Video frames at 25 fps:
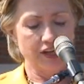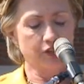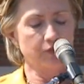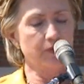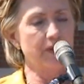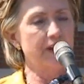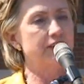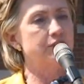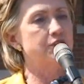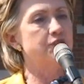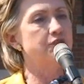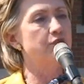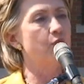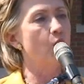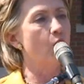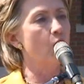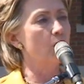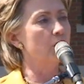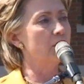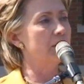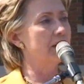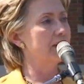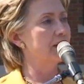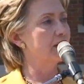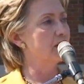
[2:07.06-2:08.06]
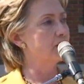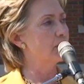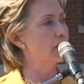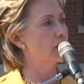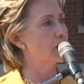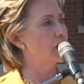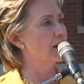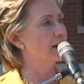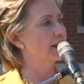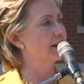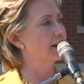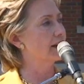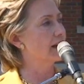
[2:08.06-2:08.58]
transforming the
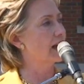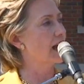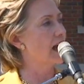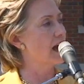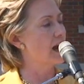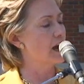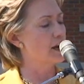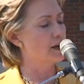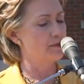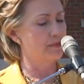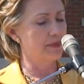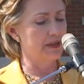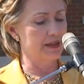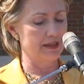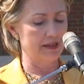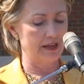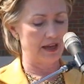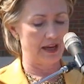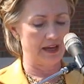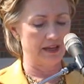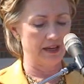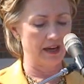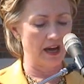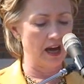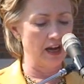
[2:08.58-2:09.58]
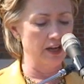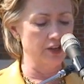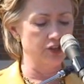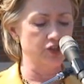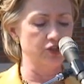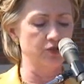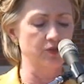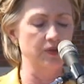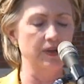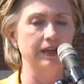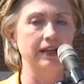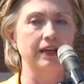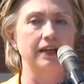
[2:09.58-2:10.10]
American economy and
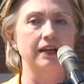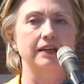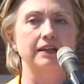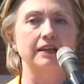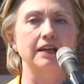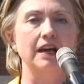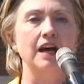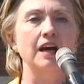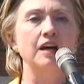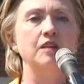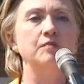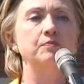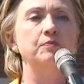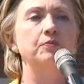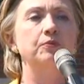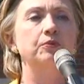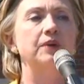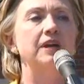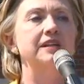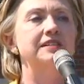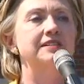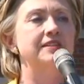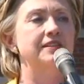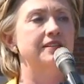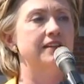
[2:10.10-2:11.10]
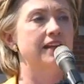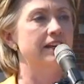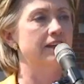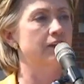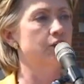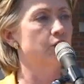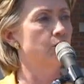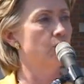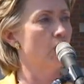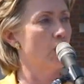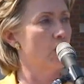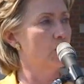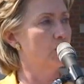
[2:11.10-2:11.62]
ushering in
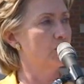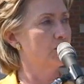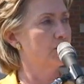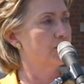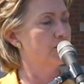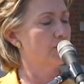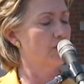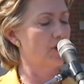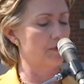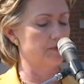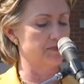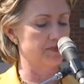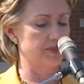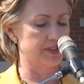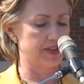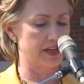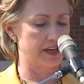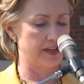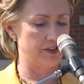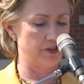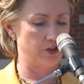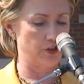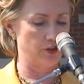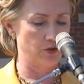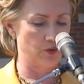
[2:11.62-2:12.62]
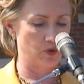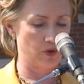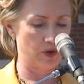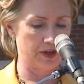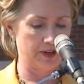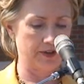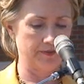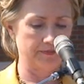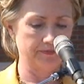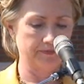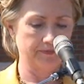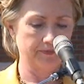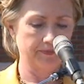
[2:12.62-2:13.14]
unprecedented growth for upstate New
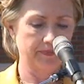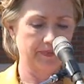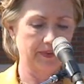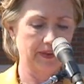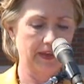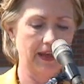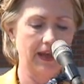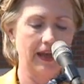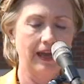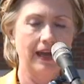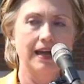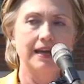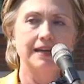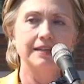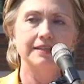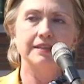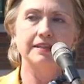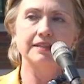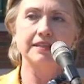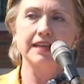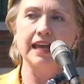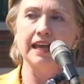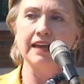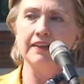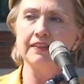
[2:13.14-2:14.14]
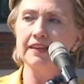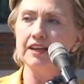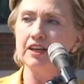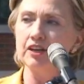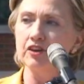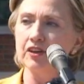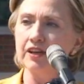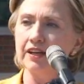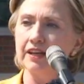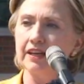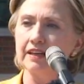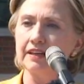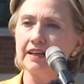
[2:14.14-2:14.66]
York. Today, the
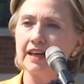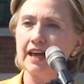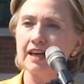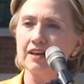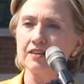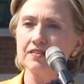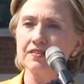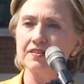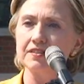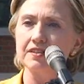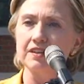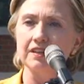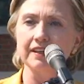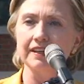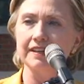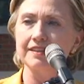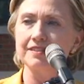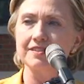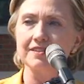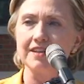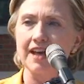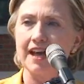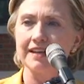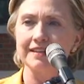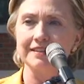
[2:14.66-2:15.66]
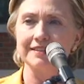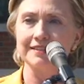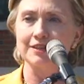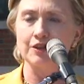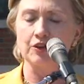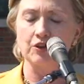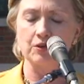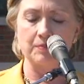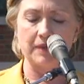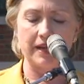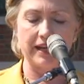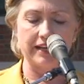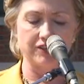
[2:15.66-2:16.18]
Erie Canal still excites
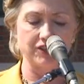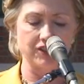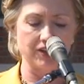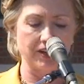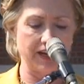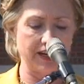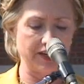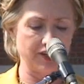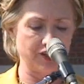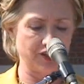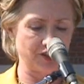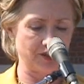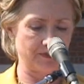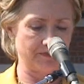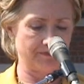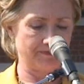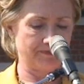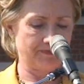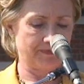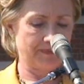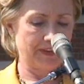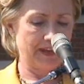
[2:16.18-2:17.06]
our imagination,